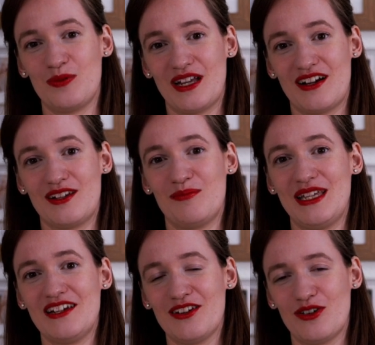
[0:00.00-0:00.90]
we are in the
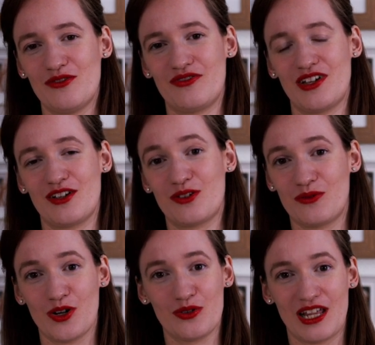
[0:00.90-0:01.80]
middle of uh,
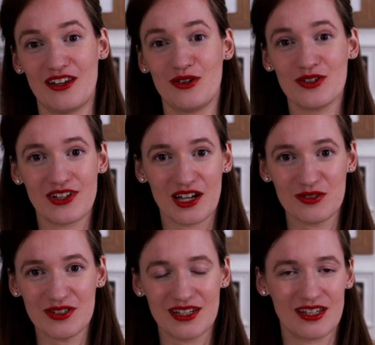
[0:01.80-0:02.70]
Corona
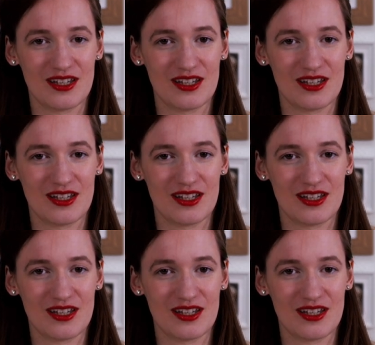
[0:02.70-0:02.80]
lockdown.